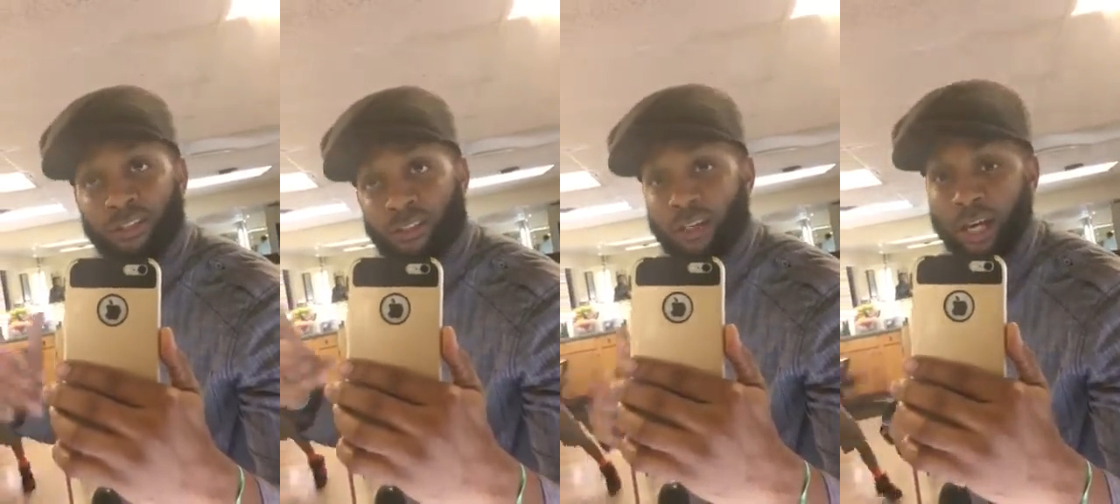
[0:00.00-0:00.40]

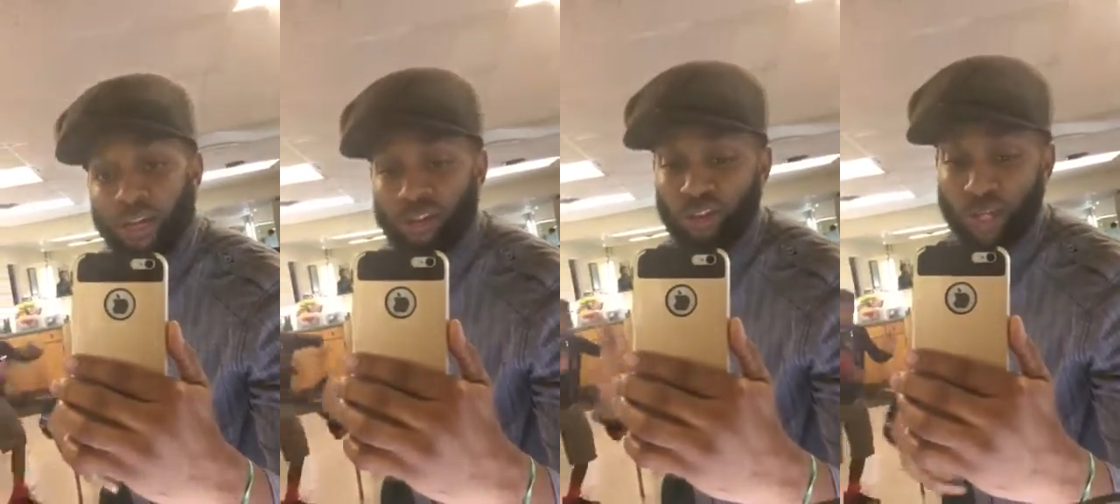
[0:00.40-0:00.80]
Today
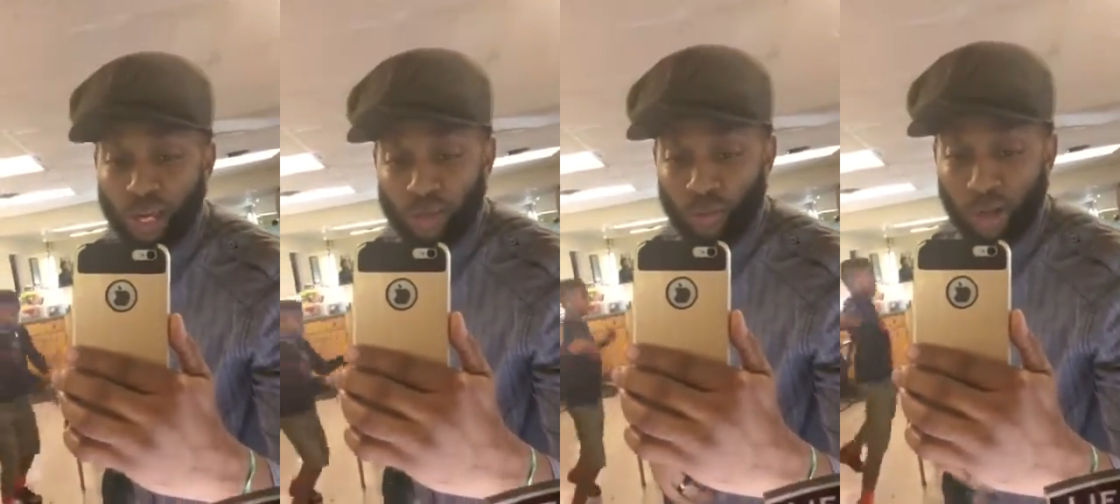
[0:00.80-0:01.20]
is
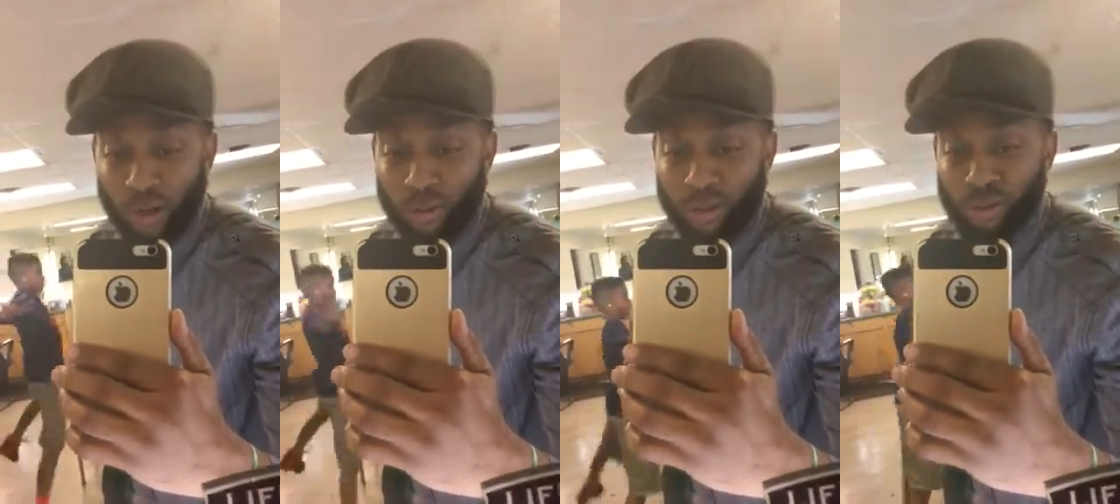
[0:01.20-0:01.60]

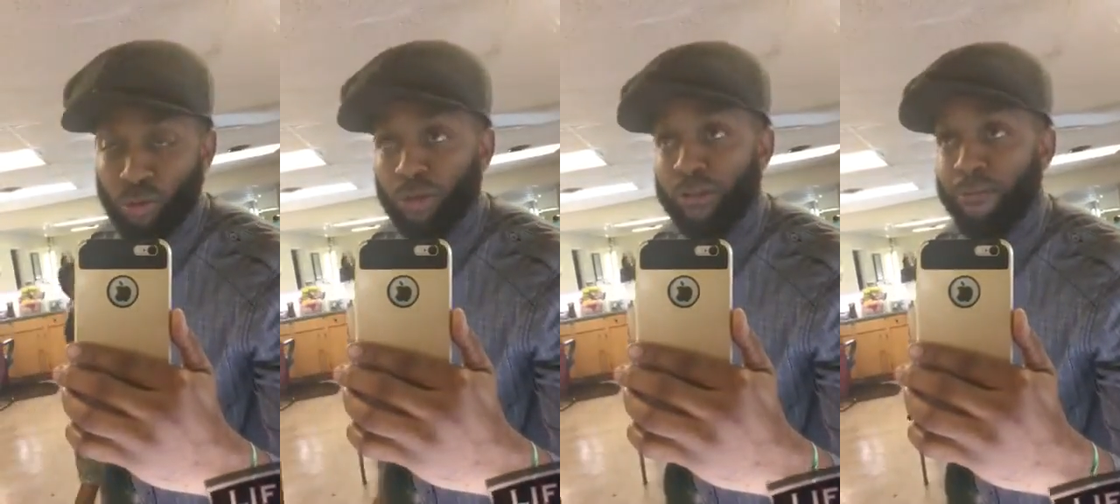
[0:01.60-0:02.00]
January
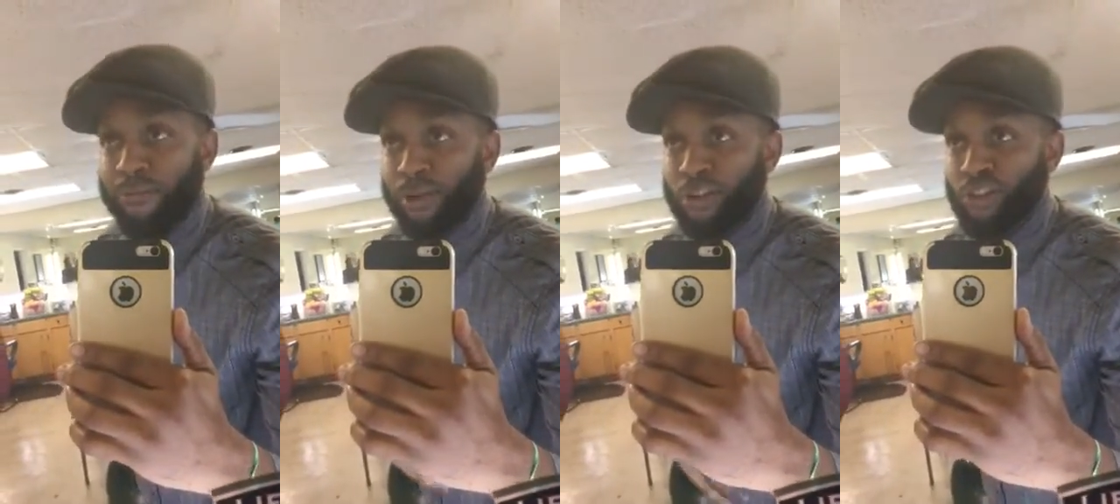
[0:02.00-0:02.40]

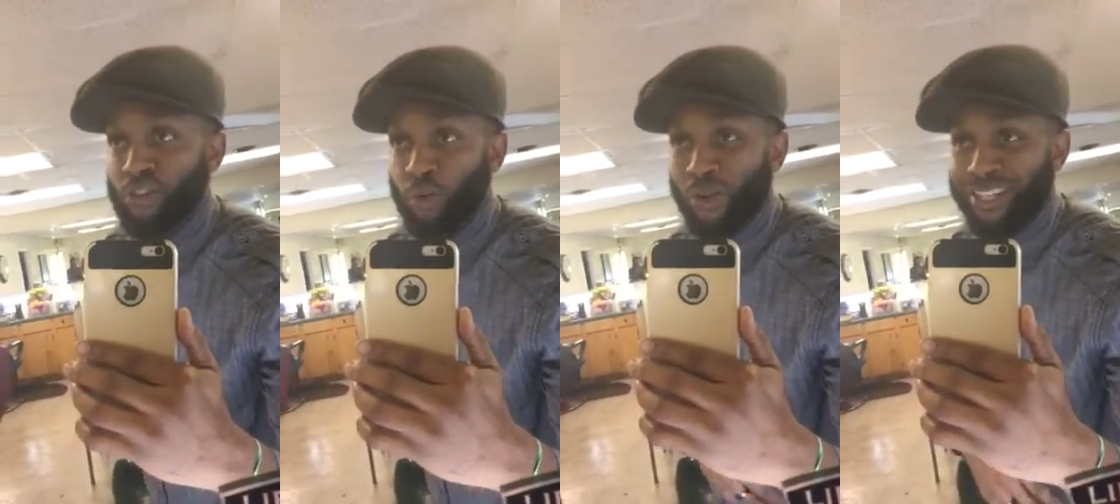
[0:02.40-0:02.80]
twenty-first,
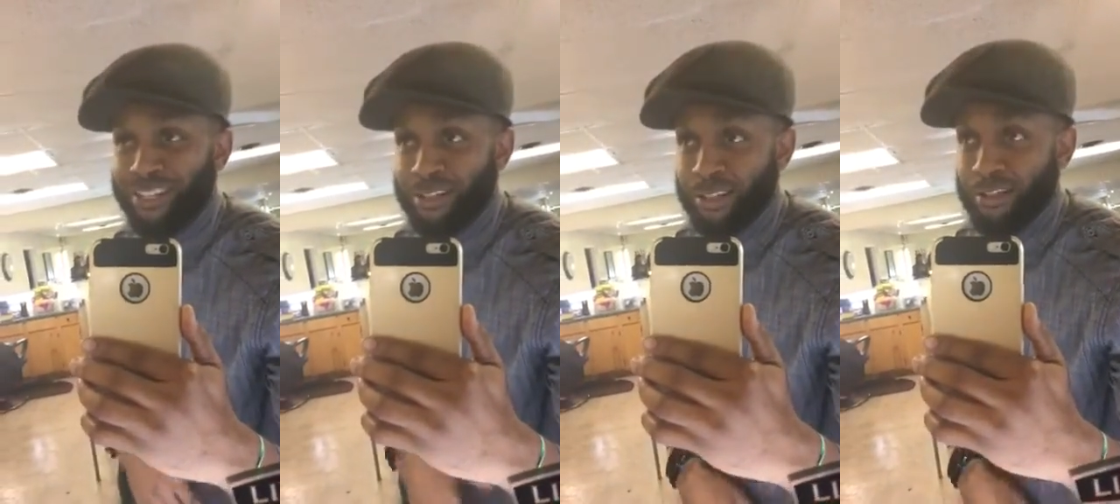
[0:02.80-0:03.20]
twenty
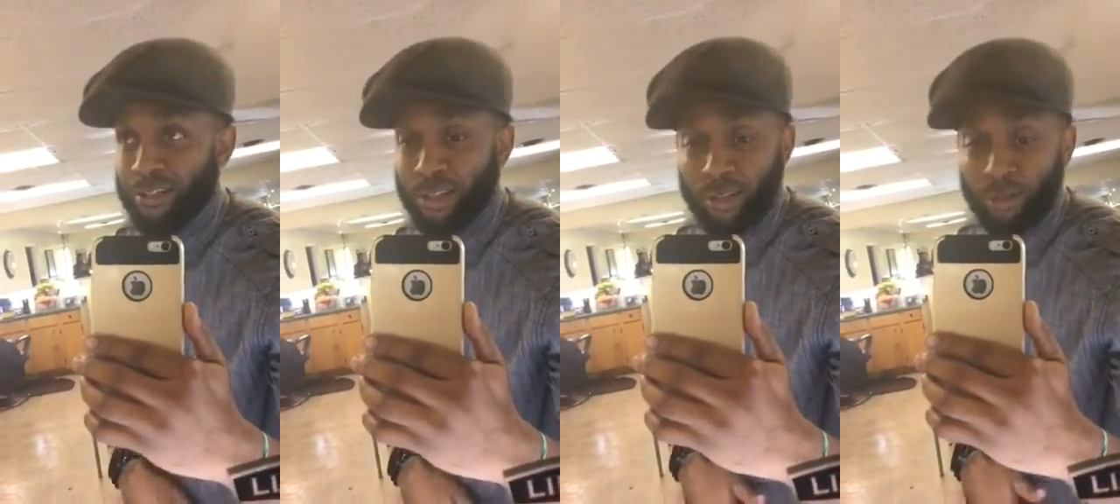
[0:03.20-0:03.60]

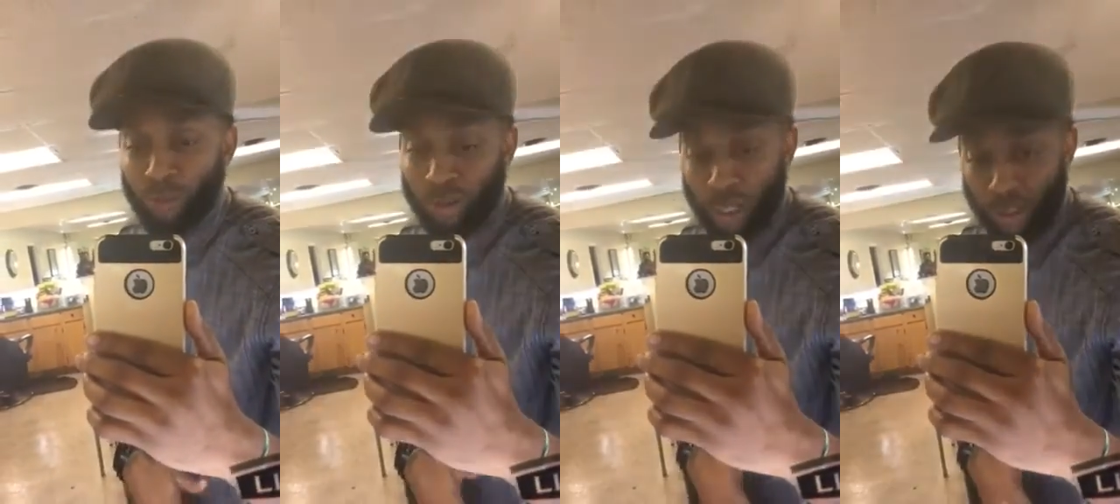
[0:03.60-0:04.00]
sixteen. We
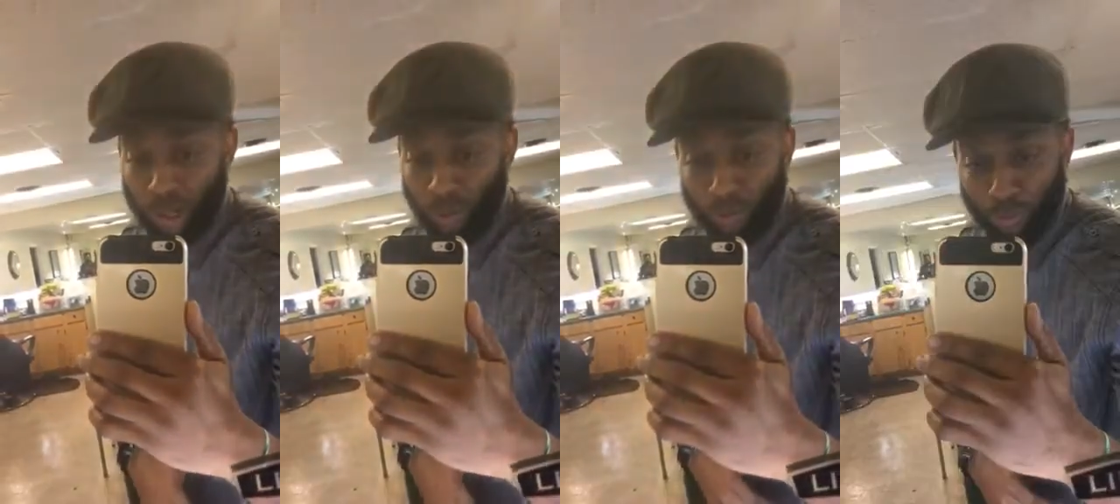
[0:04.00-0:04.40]
got our
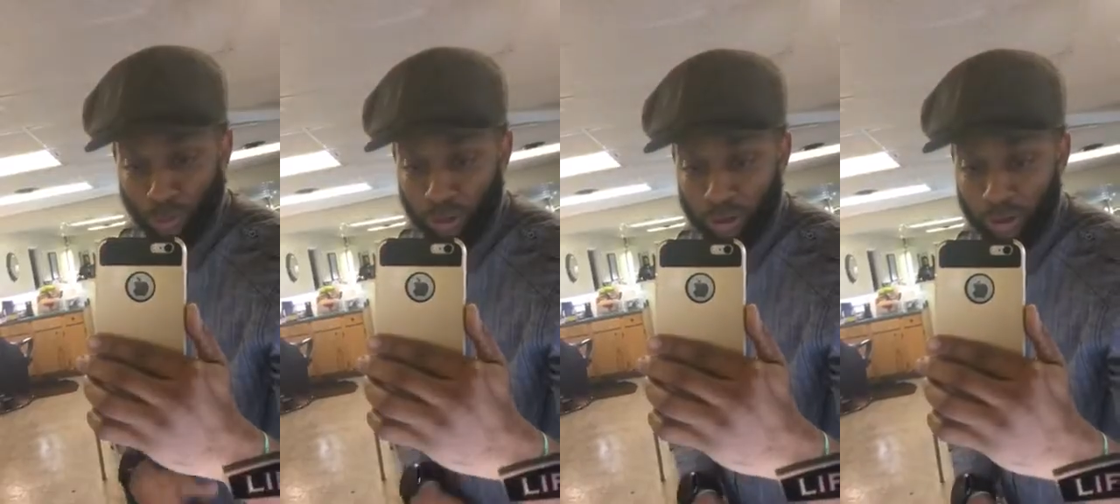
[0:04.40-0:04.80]

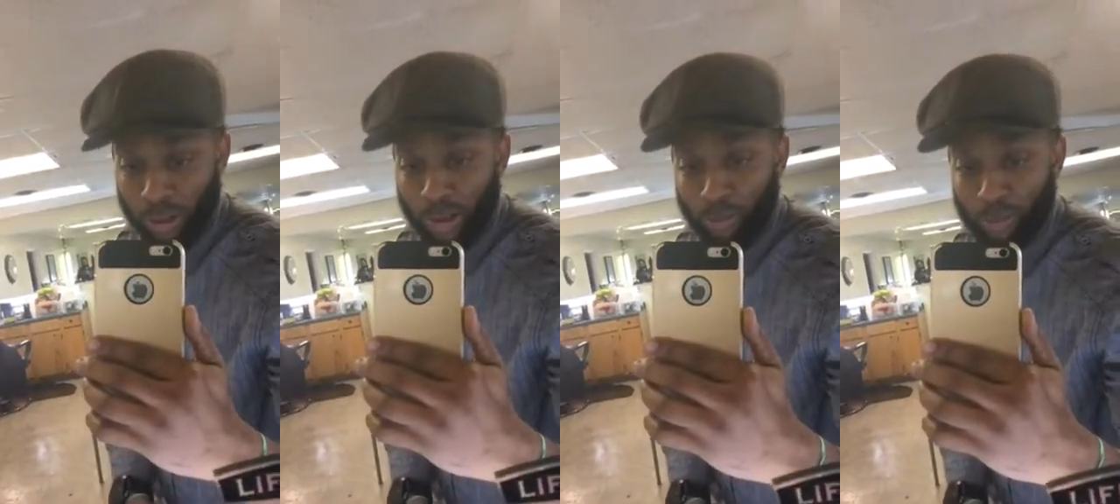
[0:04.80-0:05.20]
reporter,
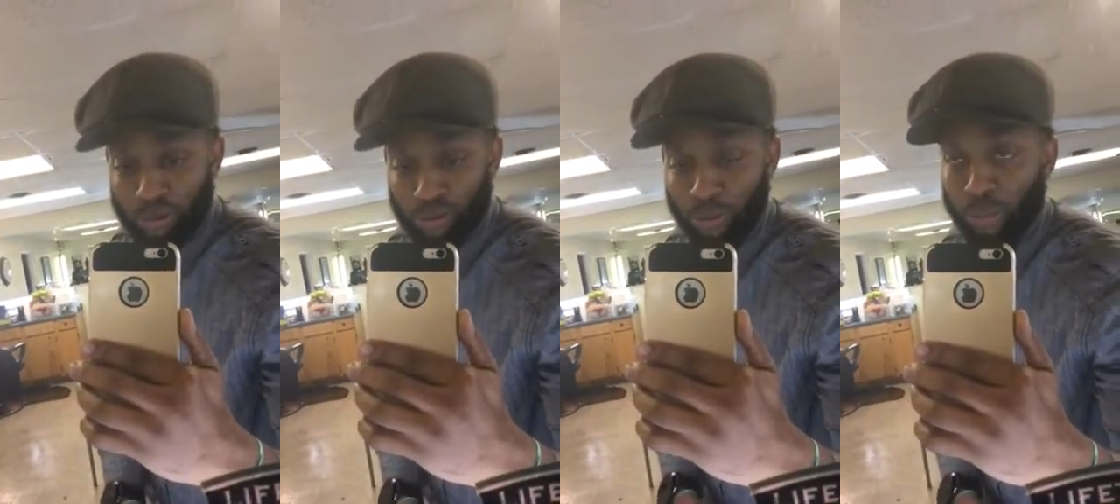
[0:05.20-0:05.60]

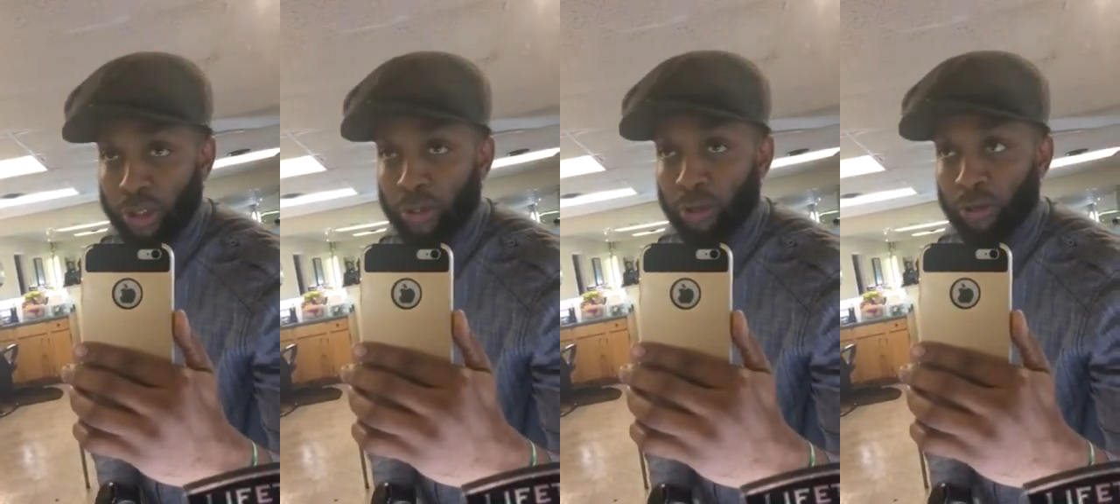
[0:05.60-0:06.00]
Mister
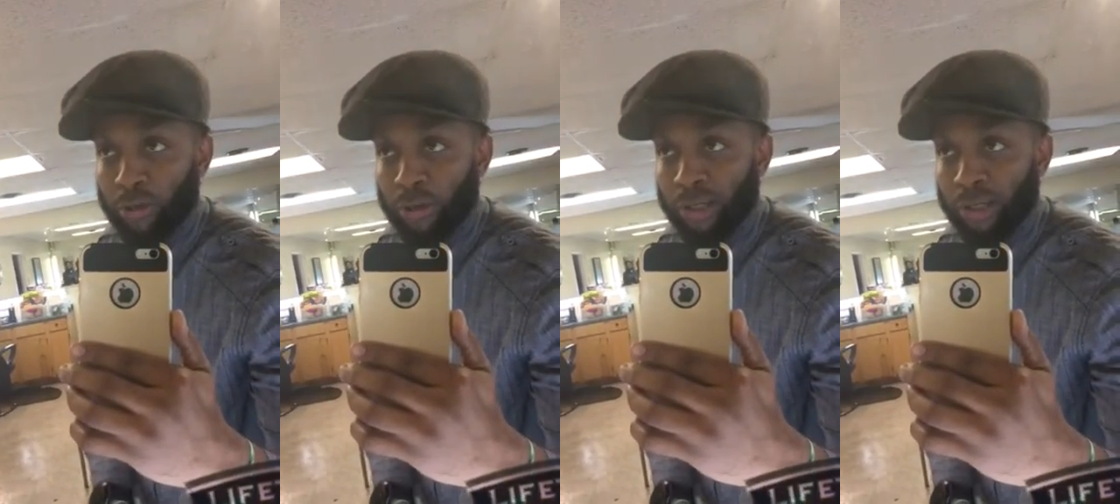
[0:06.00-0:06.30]
Bill,